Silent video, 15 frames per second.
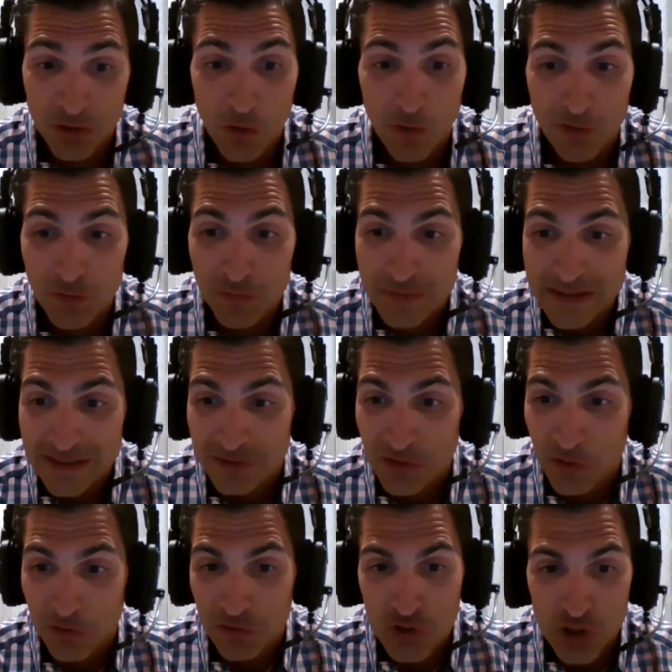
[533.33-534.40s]
No other meat,
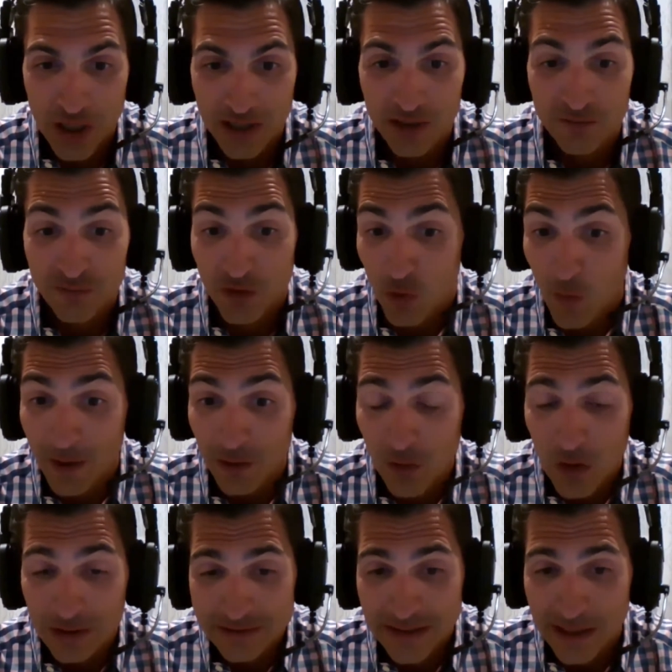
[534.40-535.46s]
no other chicken for quite a
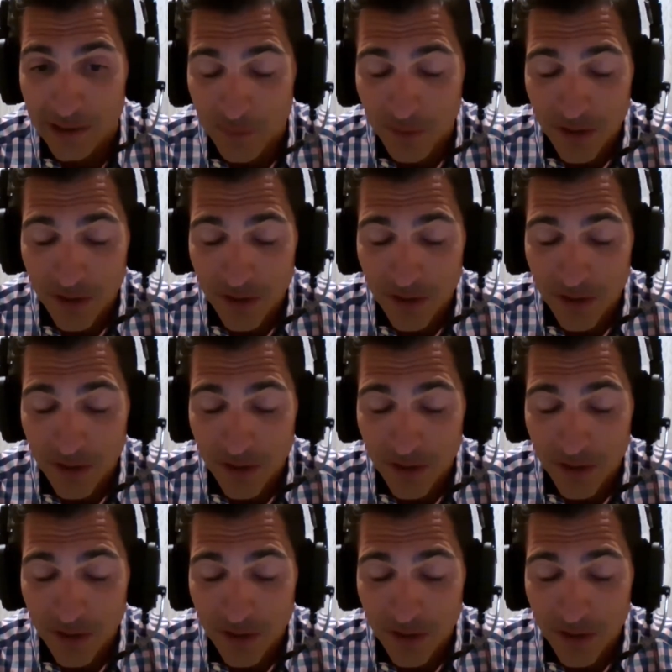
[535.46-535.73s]
long time.